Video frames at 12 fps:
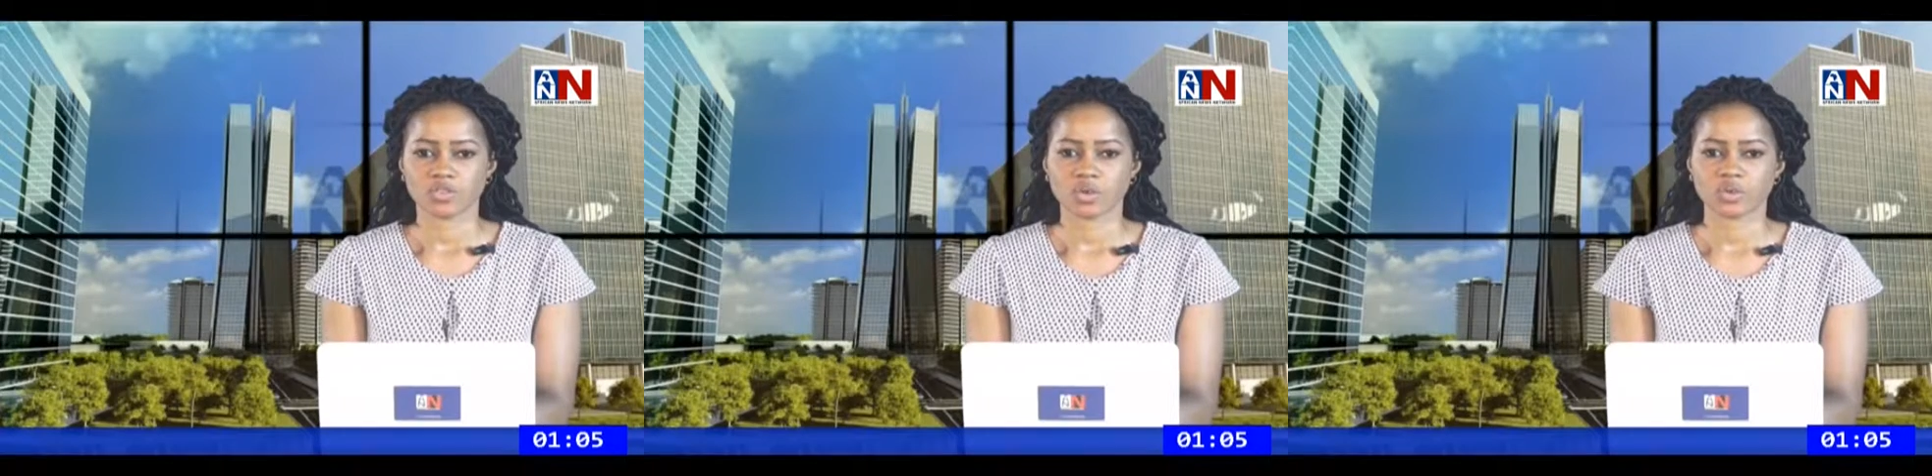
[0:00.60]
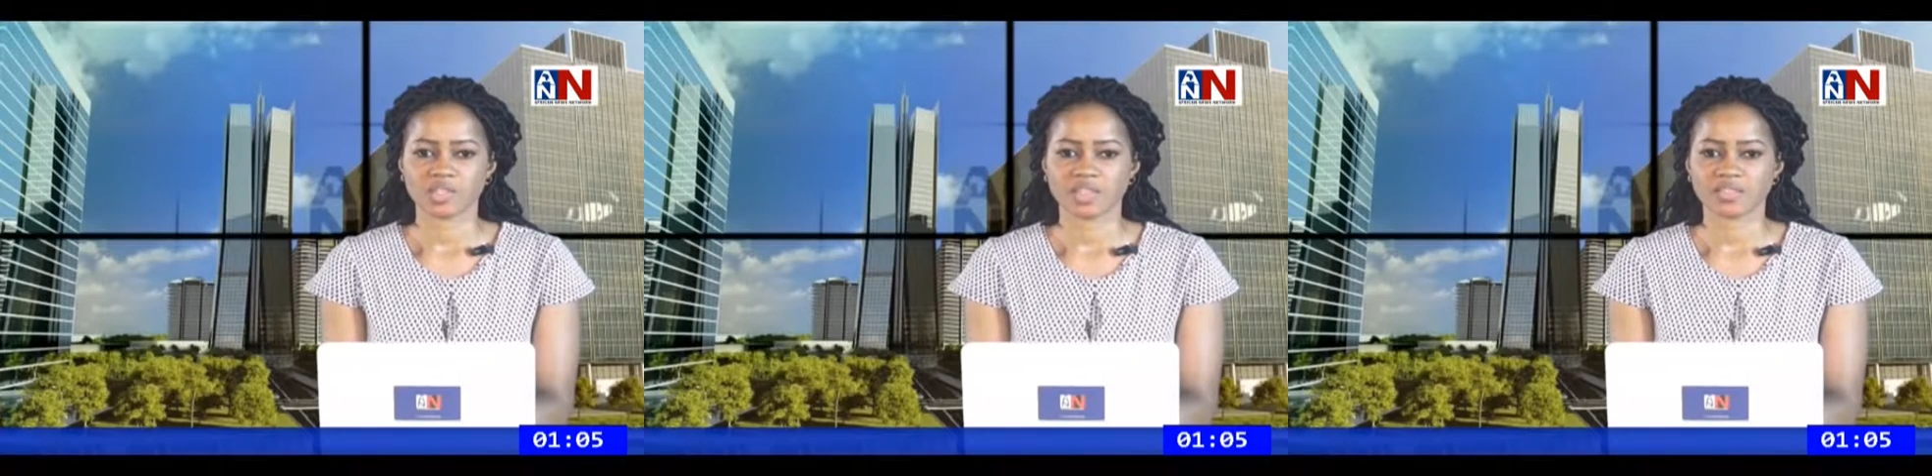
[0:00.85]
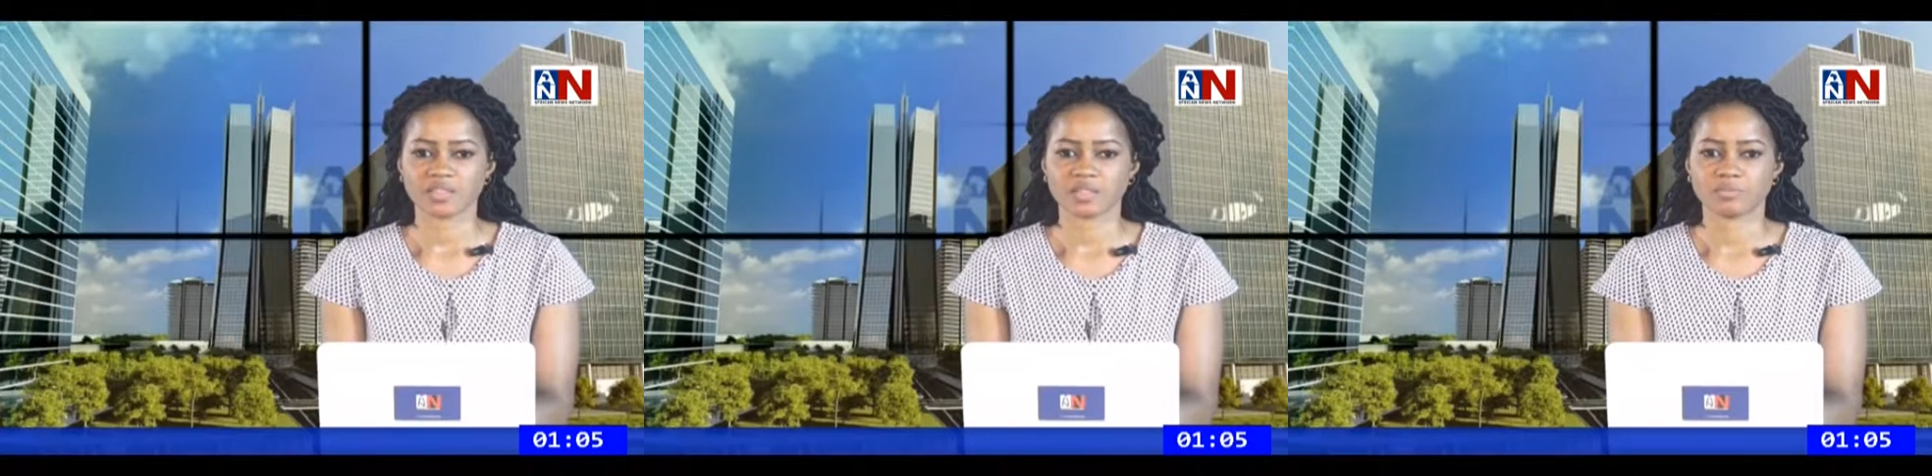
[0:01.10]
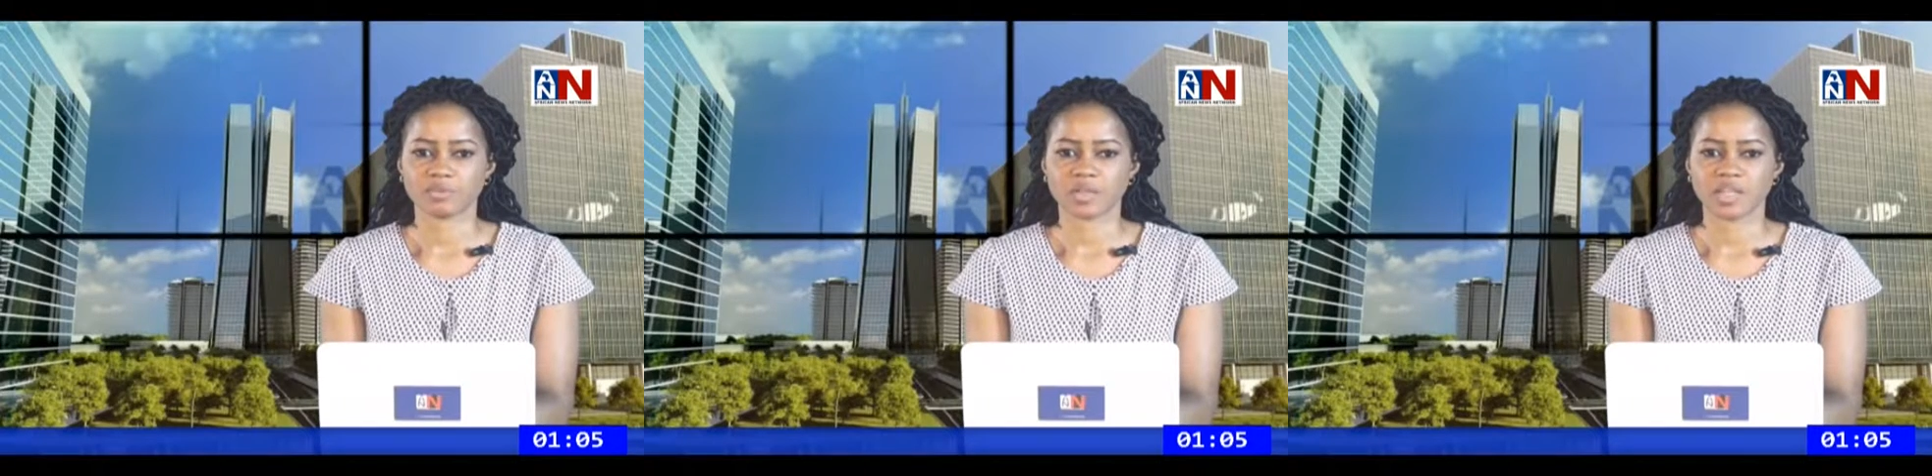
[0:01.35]
Soldiers
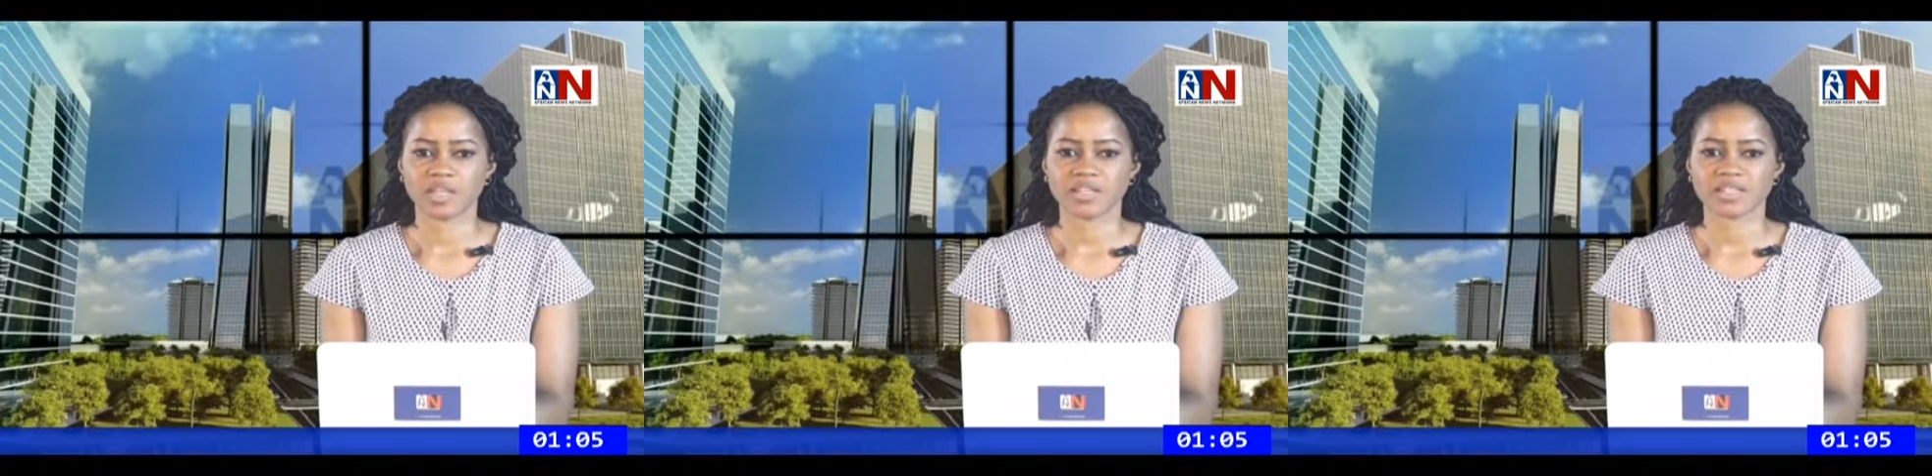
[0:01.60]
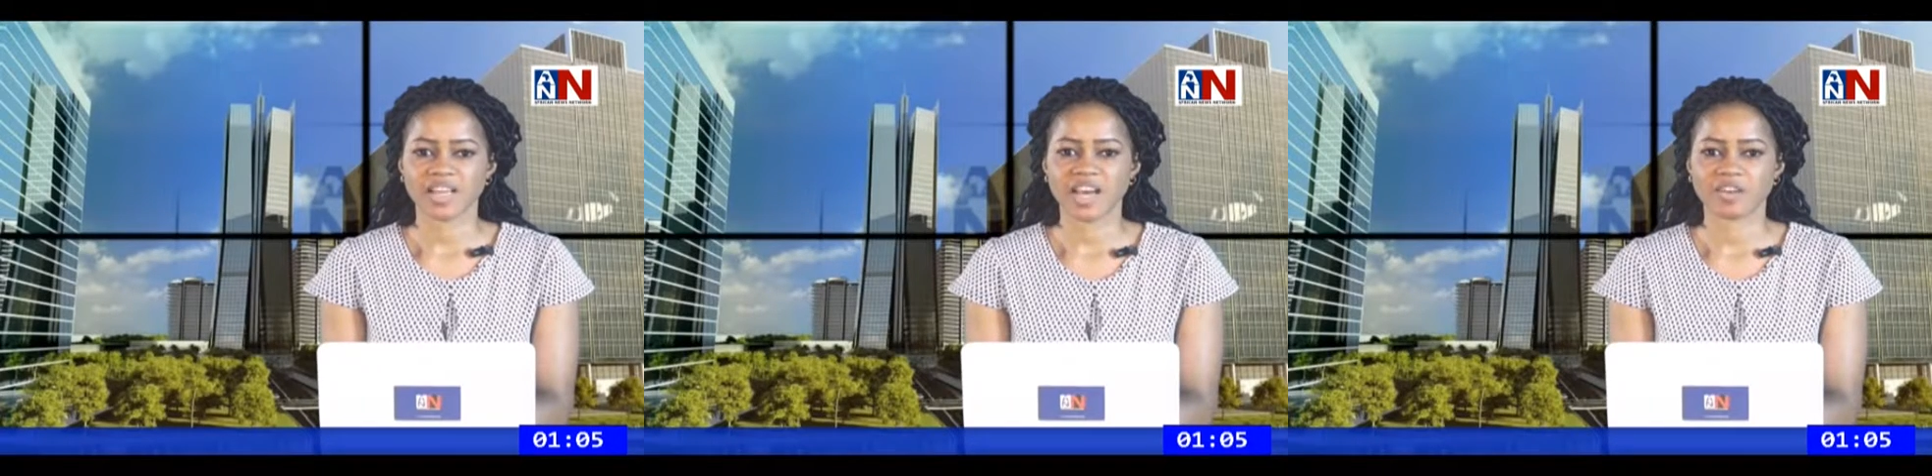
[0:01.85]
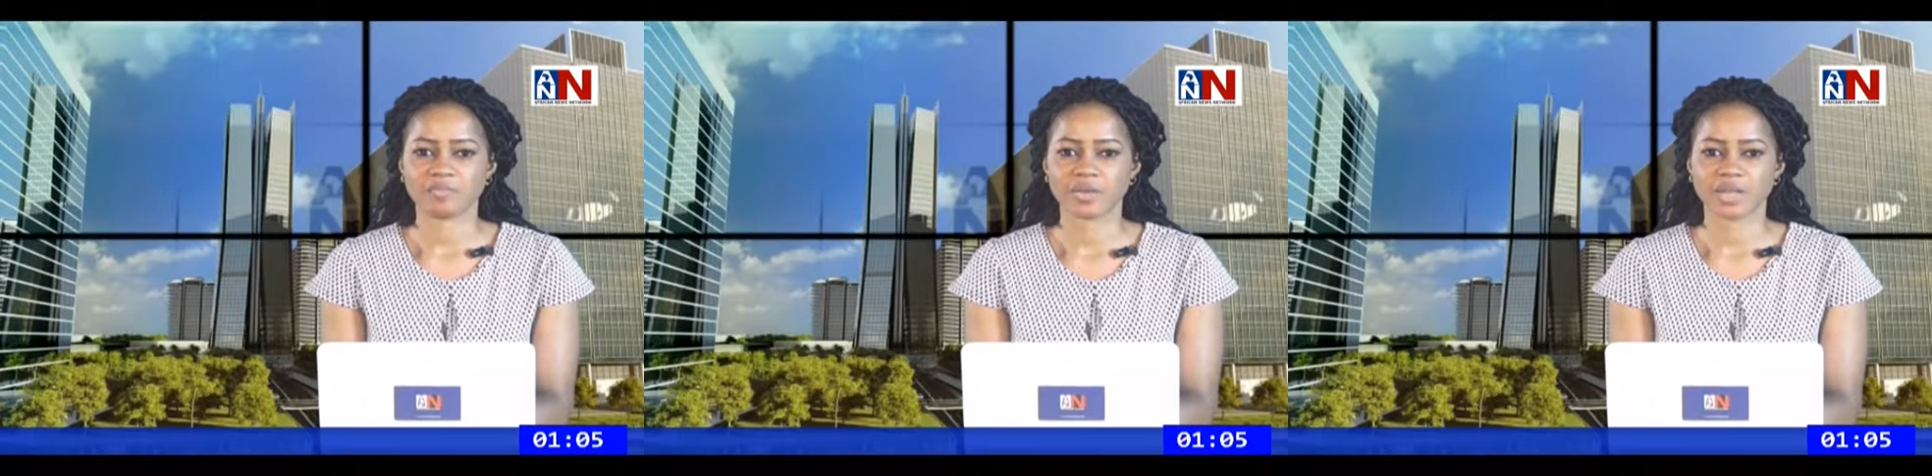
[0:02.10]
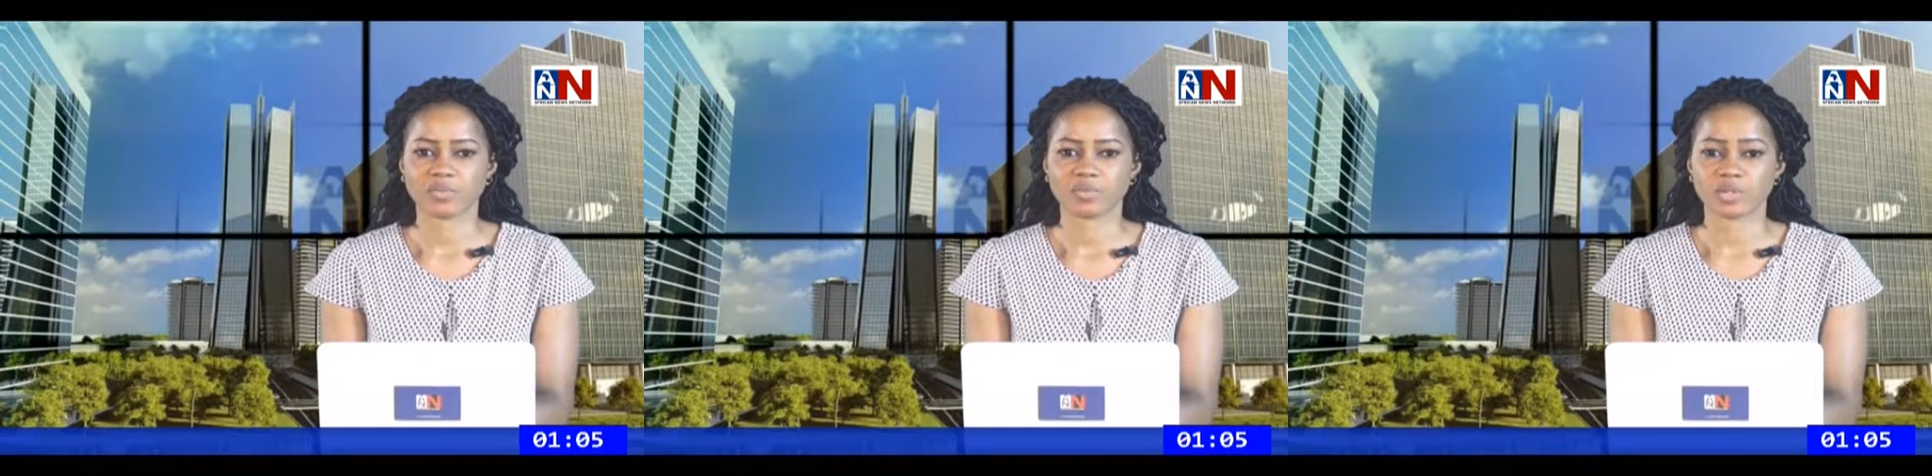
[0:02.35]
and police have
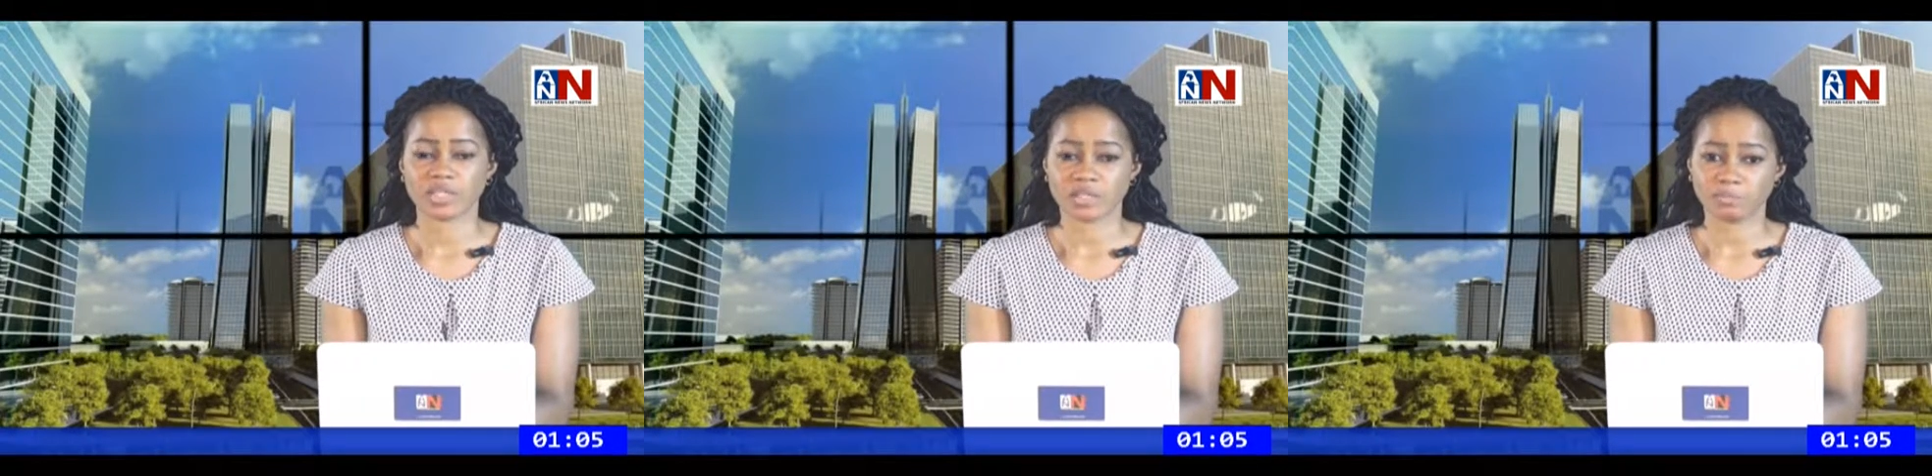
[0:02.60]
been